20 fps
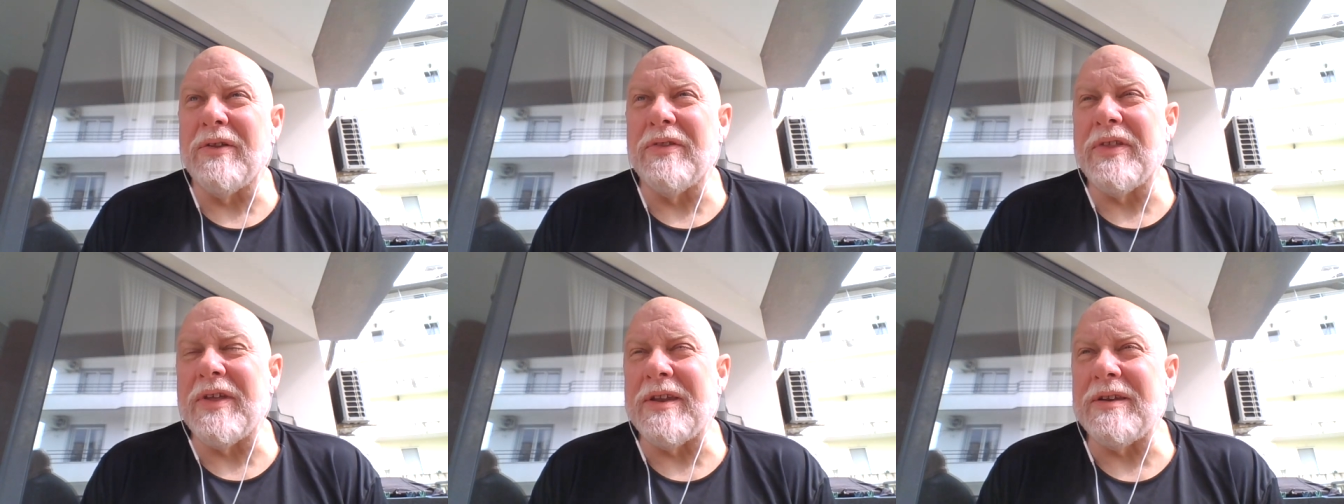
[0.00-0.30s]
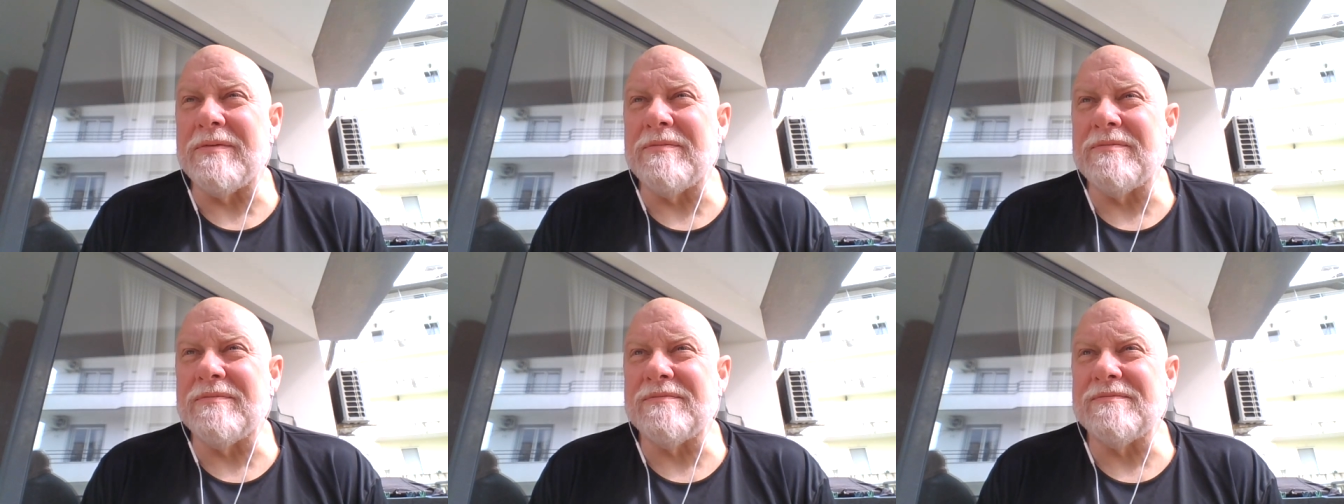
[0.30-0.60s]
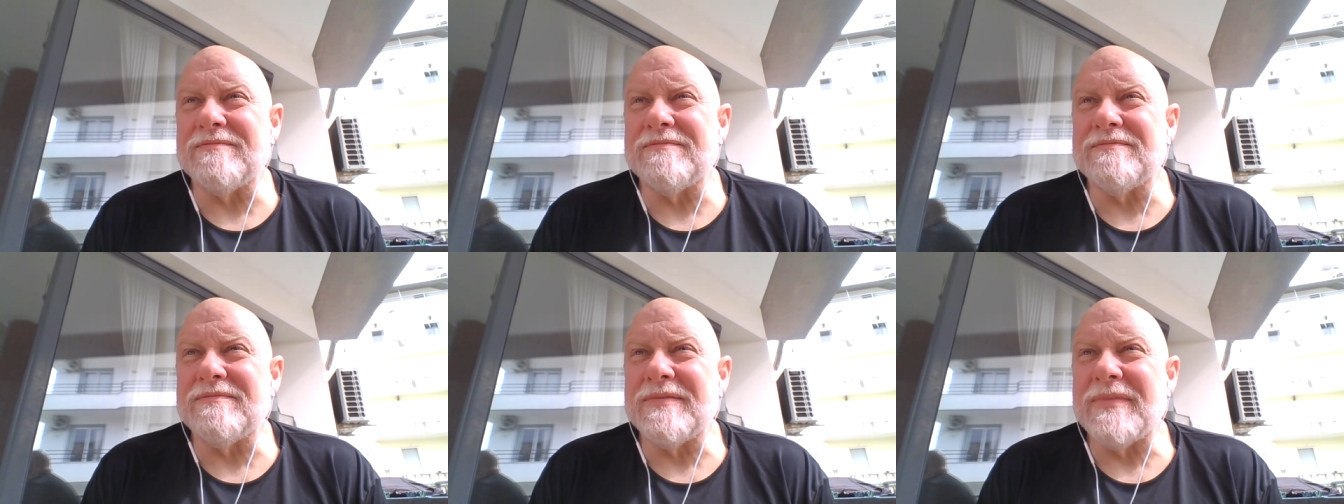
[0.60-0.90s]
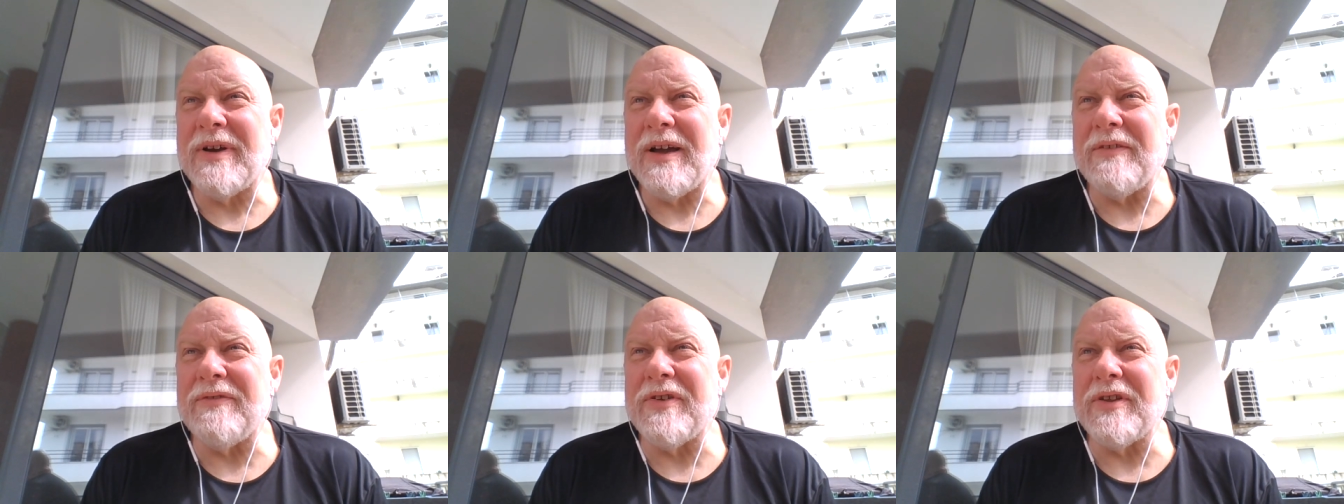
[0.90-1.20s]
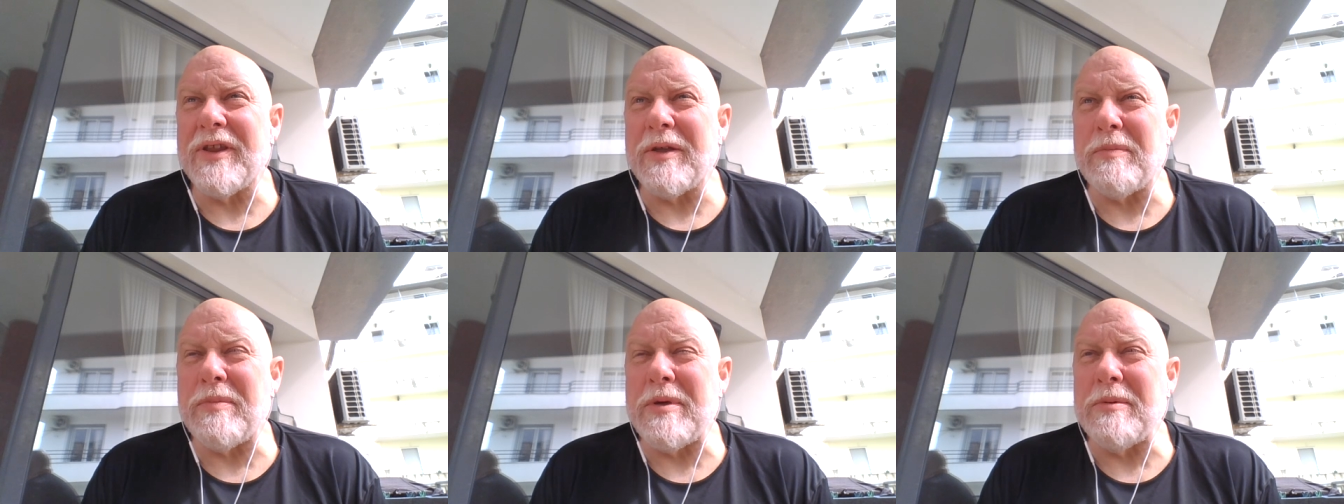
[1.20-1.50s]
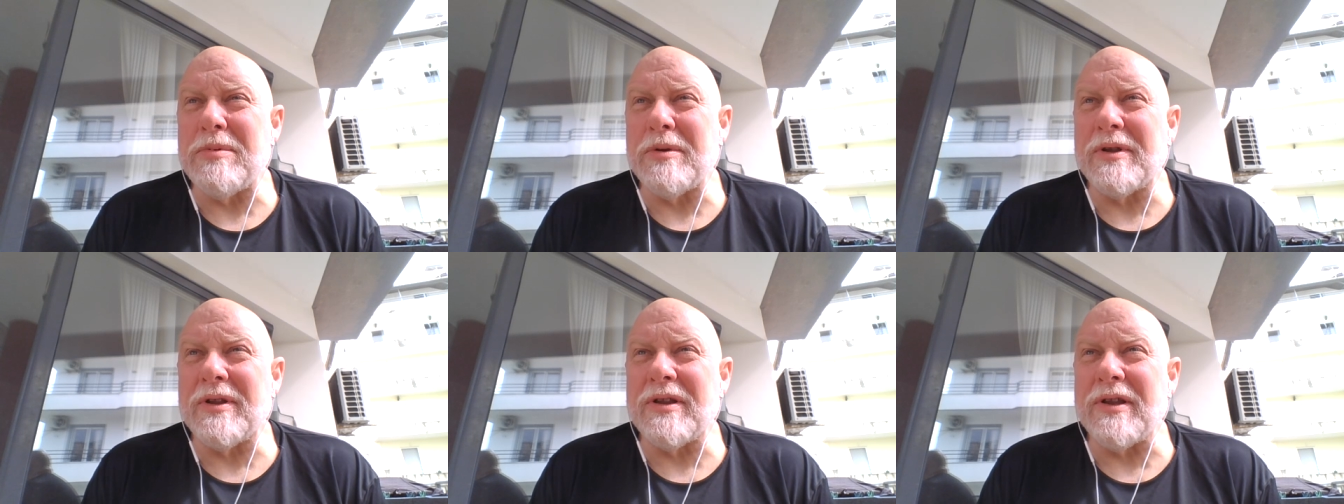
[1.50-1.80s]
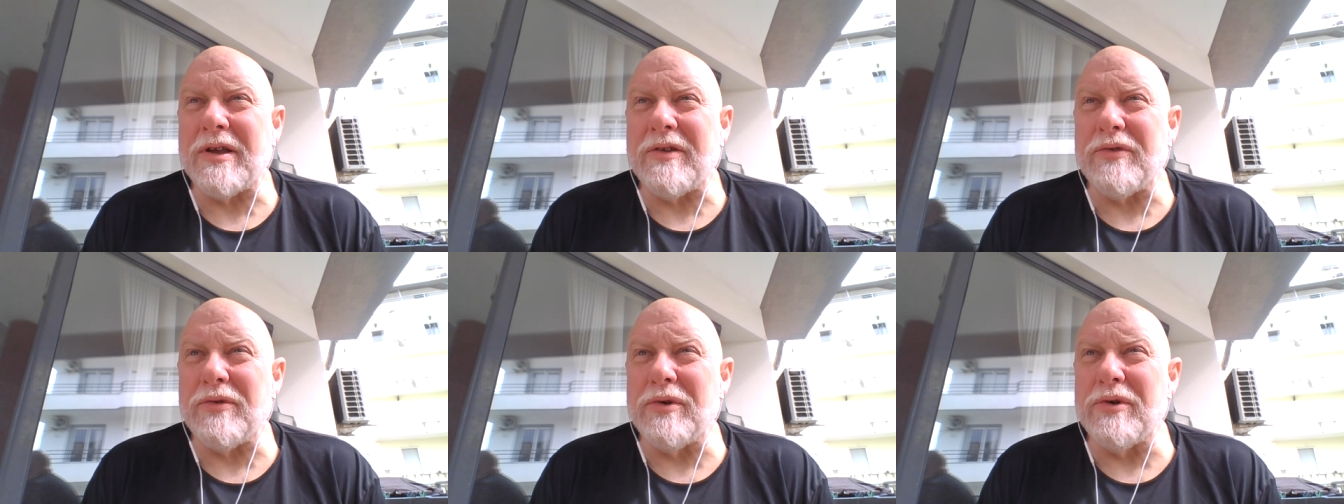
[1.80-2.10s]
then I feel like people
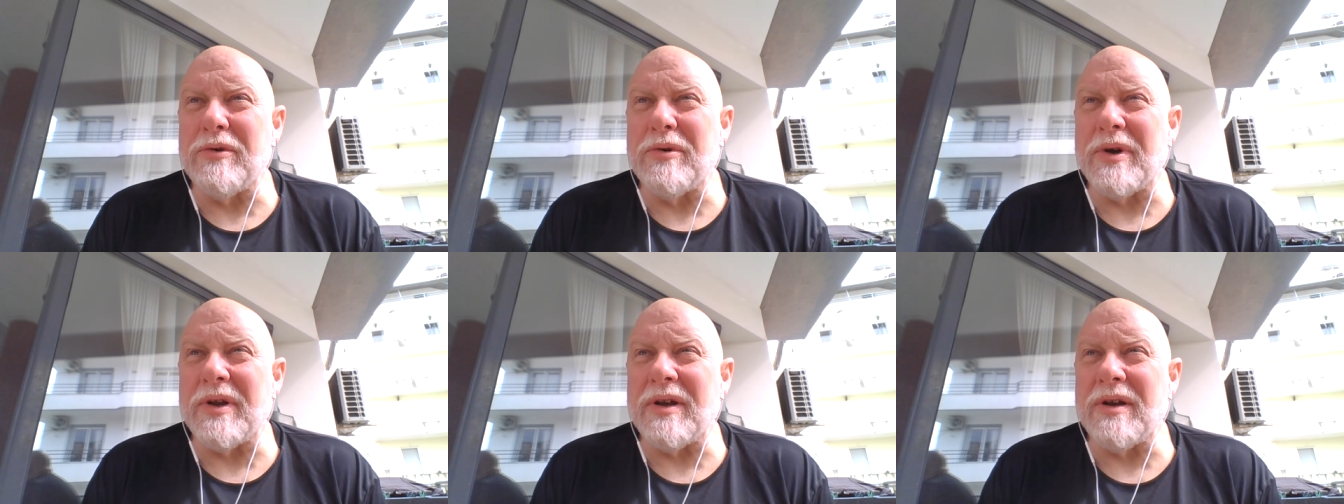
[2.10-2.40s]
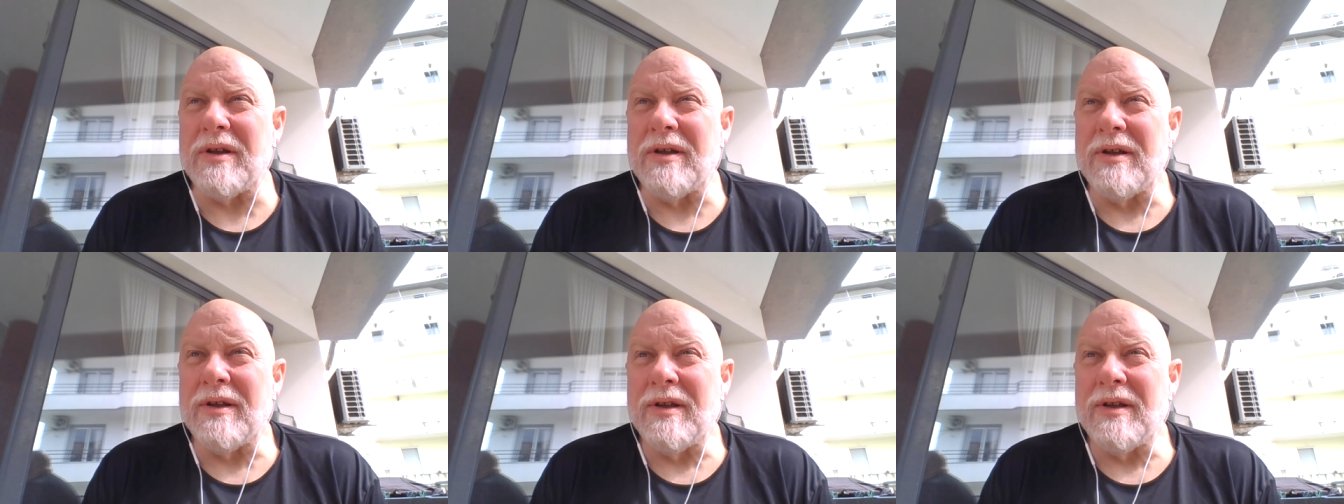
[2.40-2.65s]
click through and